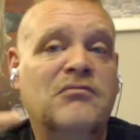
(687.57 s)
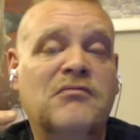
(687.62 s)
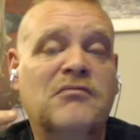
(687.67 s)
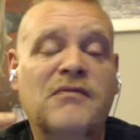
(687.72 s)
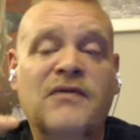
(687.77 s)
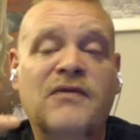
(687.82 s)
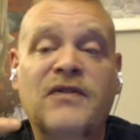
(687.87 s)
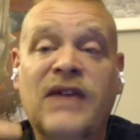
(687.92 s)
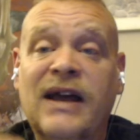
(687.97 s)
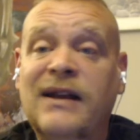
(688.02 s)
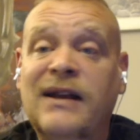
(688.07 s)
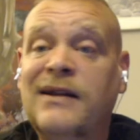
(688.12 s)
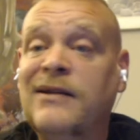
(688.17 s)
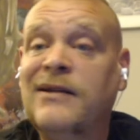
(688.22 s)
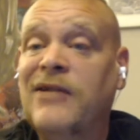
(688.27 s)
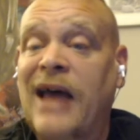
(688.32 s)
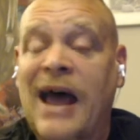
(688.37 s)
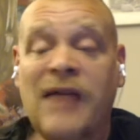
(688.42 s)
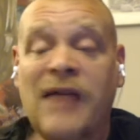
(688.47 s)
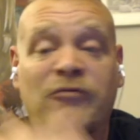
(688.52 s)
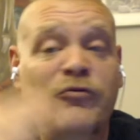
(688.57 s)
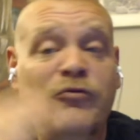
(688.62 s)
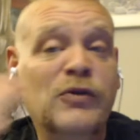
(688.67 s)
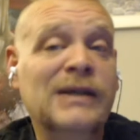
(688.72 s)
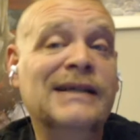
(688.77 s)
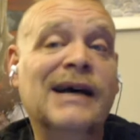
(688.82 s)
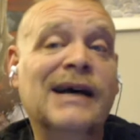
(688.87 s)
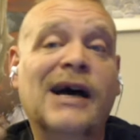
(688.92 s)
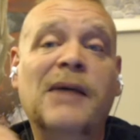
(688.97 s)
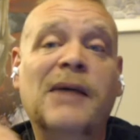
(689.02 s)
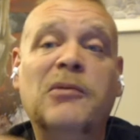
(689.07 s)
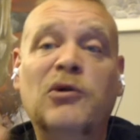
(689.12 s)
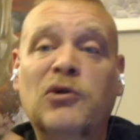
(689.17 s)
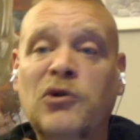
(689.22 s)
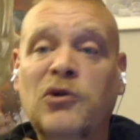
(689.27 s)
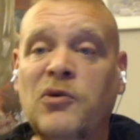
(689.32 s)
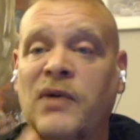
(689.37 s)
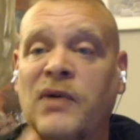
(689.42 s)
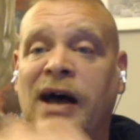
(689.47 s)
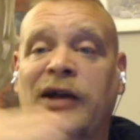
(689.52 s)
Then every time you
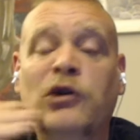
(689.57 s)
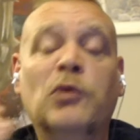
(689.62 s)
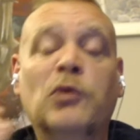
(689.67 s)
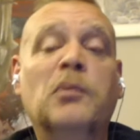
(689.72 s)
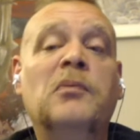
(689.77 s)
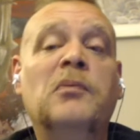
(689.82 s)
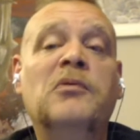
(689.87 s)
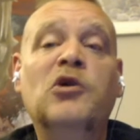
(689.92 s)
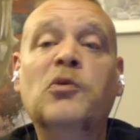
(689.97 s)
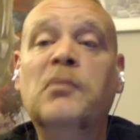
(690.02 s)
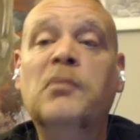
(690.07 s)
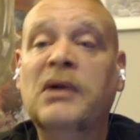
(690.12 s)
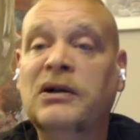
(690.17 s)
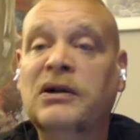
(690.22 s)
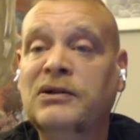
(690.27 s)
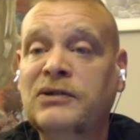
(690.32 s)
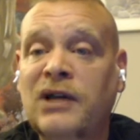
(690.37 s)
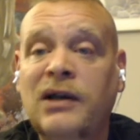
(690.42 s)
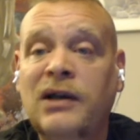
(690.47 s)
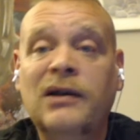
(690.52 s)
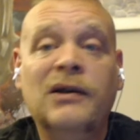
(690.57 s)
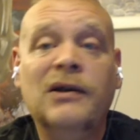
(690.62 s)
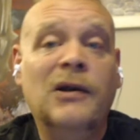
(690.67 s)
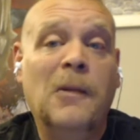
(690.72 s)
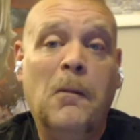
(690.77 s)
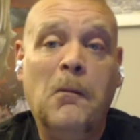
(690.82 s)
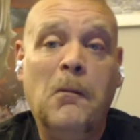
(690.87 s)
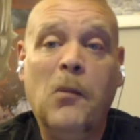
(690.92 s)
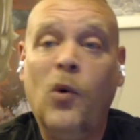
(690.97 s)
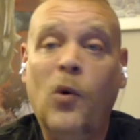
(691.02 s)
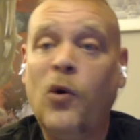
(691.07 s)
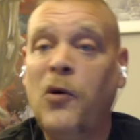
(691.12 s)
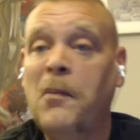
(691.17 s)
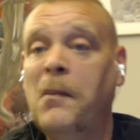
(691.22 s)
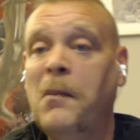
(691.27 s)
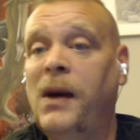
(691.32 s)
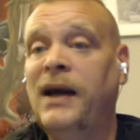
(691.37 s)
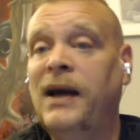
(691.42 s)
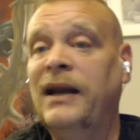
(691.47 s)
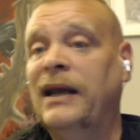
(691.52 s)
do that, you build more
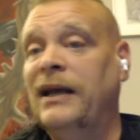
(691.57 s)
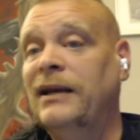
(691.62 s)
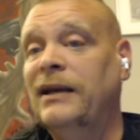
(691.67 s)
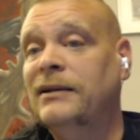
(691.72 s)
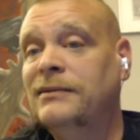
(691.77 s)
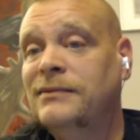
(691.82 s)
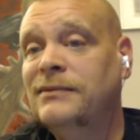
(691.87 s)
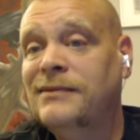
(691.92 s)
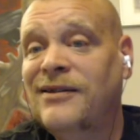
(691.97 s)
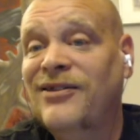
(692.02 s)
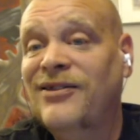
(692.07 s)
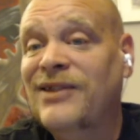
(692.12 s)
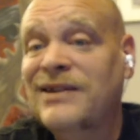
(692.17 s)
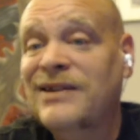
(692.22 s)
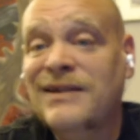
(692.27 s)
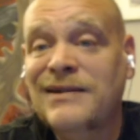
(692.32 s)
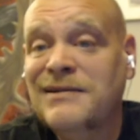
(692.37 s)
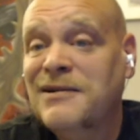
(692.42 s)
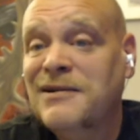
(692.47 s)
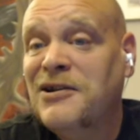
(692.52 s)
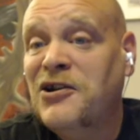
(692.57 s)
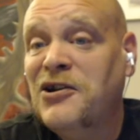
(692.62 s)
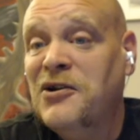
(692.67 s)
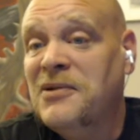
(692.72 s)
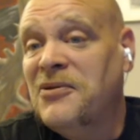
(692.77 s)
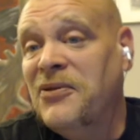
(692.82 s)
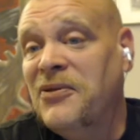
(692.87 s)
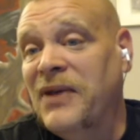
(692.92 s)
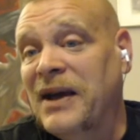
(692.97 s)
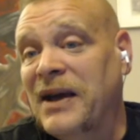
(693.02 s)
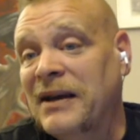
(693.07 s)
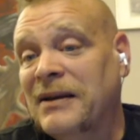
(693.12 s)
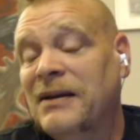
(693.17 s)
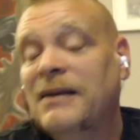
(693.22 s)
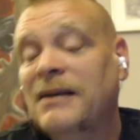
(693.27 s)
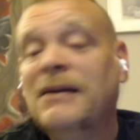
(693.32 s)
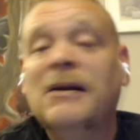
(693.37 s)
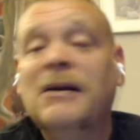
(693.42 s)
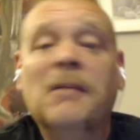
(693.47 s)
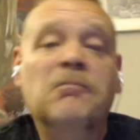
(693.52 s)
money. This is a good thing.
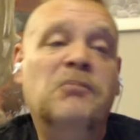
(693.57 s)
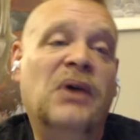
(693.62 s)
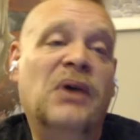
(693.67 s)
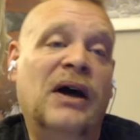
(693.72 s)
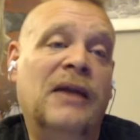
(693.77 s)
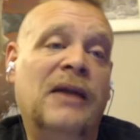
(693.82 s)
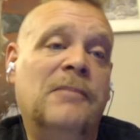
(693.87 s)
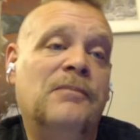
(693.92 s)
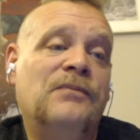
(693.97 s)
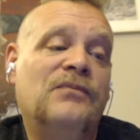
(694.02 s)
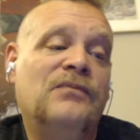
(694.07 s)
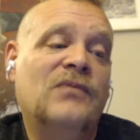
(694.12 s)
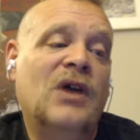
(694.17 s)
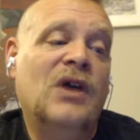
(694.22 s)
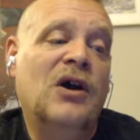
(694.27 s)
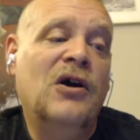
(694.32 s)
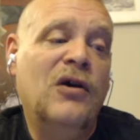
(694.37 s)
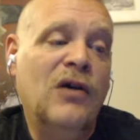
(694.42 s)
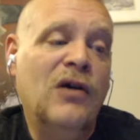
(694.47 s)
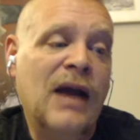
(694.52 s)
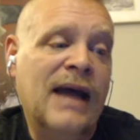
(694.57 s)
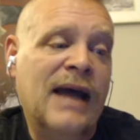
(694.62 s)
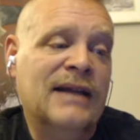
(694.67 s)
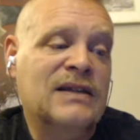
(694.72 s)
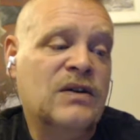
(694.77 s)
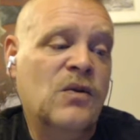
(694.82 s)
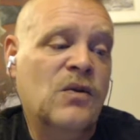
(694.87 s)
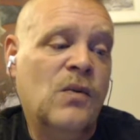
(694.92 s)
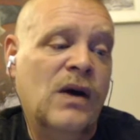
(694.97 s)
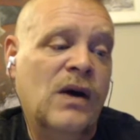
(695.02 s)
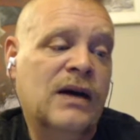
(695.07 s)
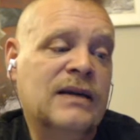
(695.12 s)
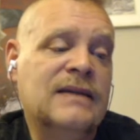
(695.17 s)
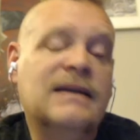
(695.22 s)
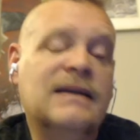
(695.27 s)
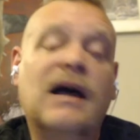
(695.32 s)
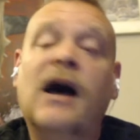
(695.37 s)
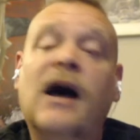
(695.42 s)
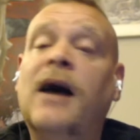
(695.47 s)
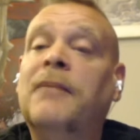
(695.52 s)
But her answer was,
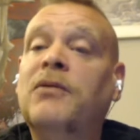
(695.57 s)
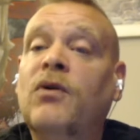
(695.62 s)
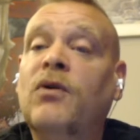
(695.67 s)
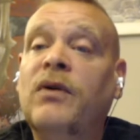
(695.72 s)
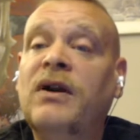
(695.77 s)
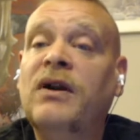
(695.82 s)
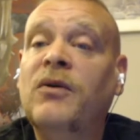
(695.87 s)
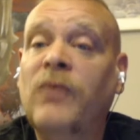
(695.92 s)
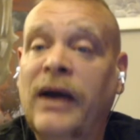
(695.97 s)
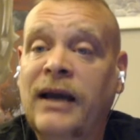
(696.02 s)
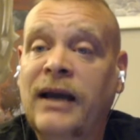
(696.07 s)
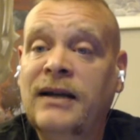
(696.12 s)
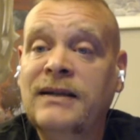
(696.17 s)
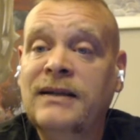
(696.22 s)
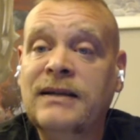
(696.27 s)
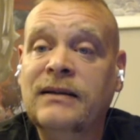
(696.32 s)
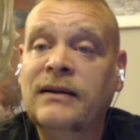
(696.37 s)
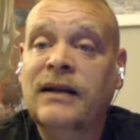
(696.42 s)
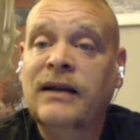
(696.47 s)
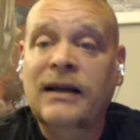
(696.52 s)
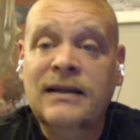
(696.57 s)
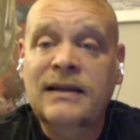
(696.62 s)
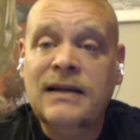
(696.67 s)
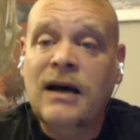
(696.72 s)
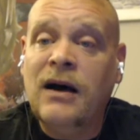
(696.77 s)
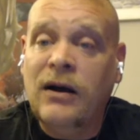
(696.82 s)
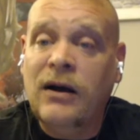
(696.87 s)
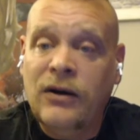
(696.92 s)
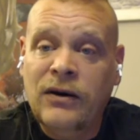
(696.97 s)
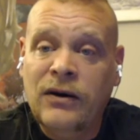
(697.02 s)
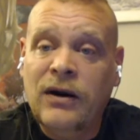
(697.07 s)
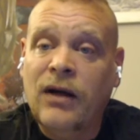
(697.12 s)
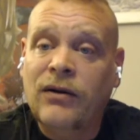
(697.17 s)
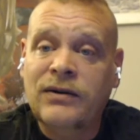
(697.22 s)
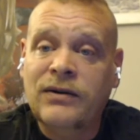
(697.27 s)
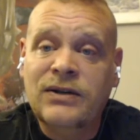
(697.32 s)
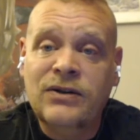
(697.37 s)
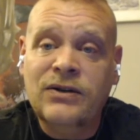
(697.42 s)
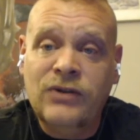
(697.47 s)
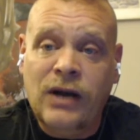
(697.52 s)
I'm going to wait until it hits
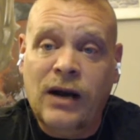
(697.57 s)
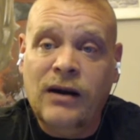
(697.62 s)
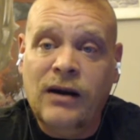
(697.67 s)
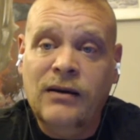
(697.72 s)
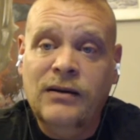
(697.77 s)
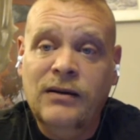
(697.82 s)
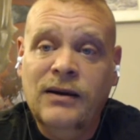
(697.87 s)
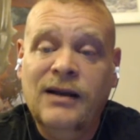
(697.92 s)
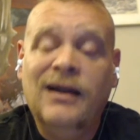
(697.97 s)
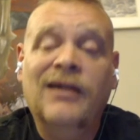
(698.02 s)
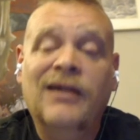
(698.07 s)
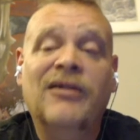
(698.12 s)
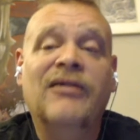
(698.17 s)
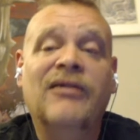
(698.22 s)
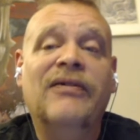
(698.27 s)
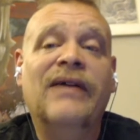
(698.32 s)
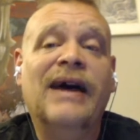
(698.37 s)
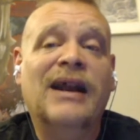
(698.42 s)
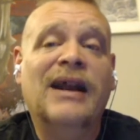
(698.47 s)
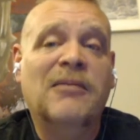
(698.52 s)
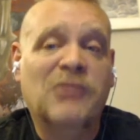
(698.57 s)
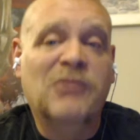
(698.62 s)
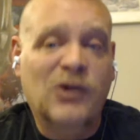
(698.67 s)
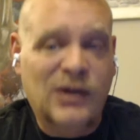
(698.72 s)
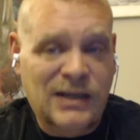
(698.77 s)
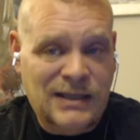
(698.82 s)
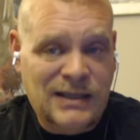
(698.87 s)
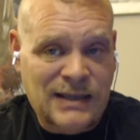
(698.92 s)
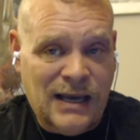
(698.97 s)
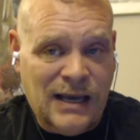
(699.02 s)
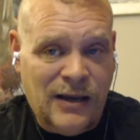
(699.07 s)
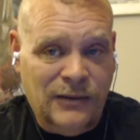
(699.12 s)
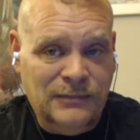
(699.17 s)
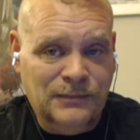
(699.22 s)
$100 a share. Then I'm going to sell.